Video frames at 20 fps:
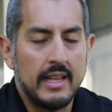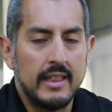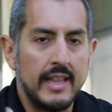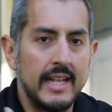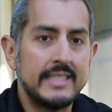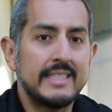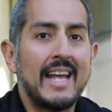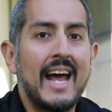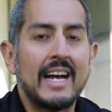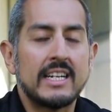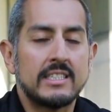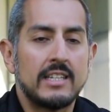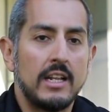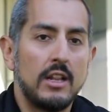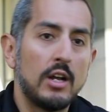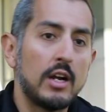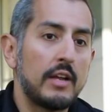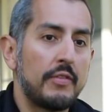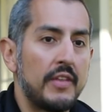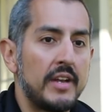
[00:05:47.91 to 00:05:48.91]
let's actually
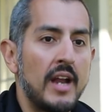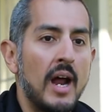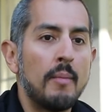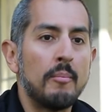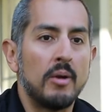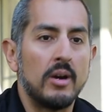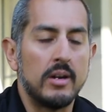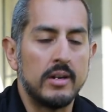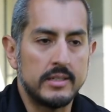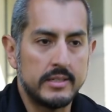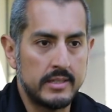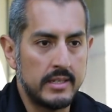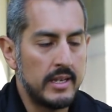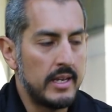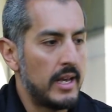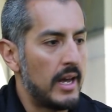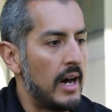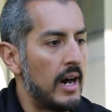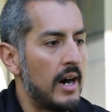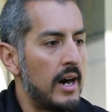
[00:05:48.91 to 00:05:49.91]
look at the numbers
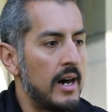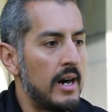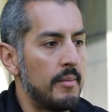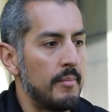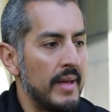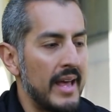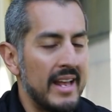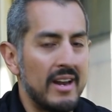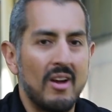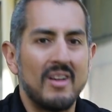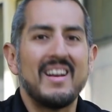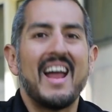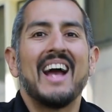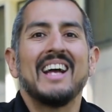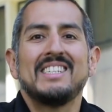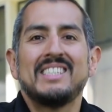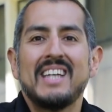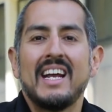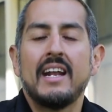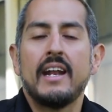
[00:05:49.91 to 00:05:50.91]
um, in our
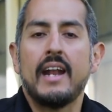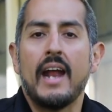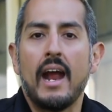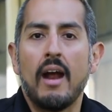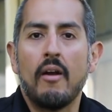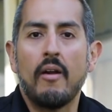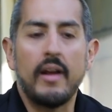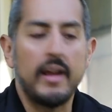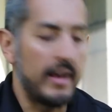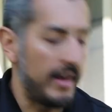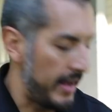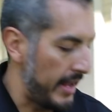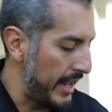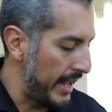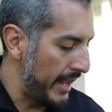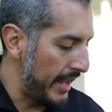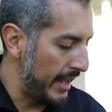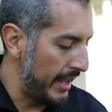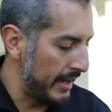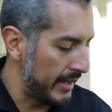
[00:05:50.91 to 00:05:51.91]
nice shaded area
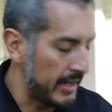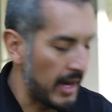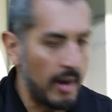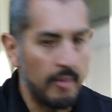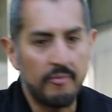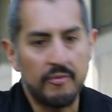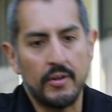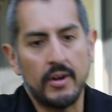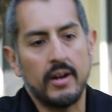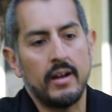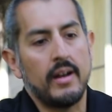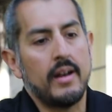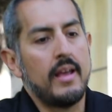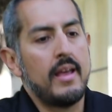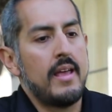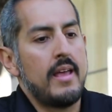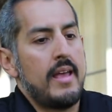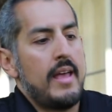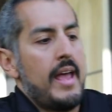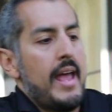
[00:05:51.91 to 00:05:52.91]
in comfort
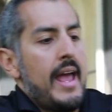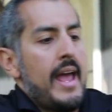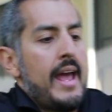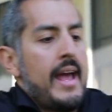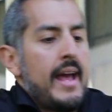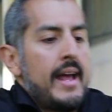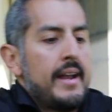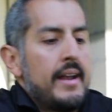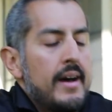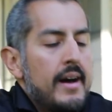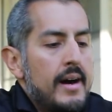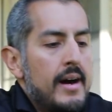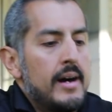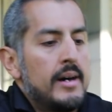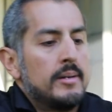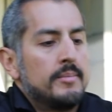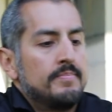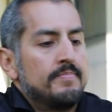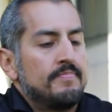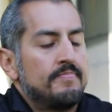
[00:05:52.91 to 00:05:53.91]
and,
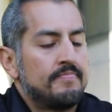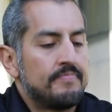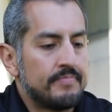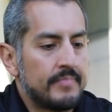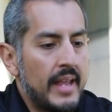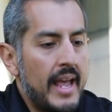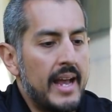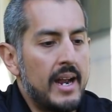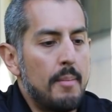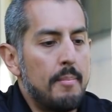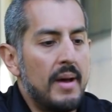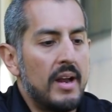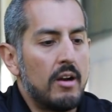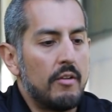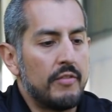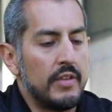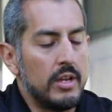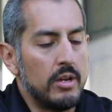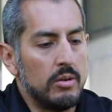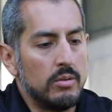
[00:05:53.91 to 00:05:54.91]
um, and a
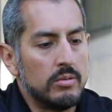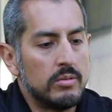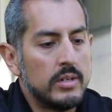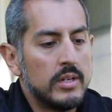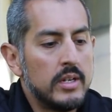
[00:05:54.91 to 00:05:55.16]
better view.